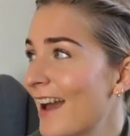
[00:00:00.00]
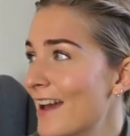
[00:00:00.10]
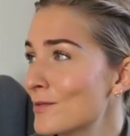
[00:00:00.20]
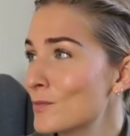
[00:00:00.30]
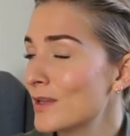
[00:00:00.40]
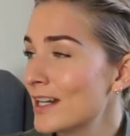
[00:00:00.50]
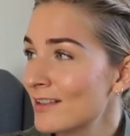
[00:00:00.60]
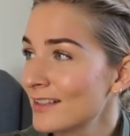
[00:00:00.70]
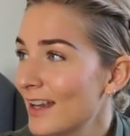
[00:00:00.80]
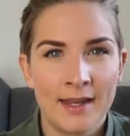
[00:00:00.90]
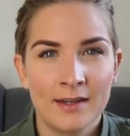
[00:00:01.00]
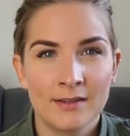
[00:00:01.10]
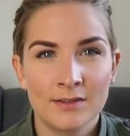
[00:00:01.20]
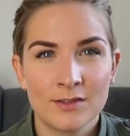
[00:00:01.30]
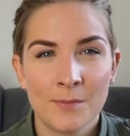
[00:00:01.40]
kind of weird.
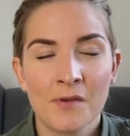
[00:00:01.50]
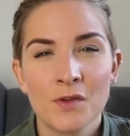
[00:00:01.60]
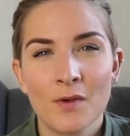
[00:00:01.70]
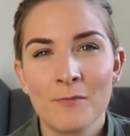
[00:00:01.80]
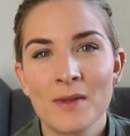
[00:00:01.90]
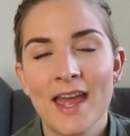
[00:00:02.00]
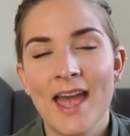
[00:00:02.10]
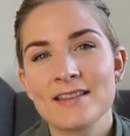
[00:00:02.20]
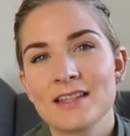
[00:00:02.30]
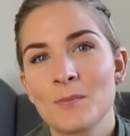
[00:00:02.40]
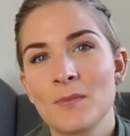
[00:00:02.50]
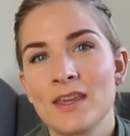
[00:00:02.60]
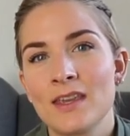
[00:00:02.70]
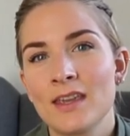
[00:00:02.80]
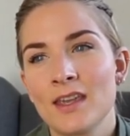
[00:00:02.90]
And some of you have been asking
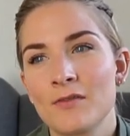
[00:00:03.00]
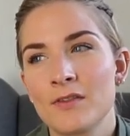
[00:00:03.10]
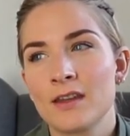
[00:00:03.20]
me if,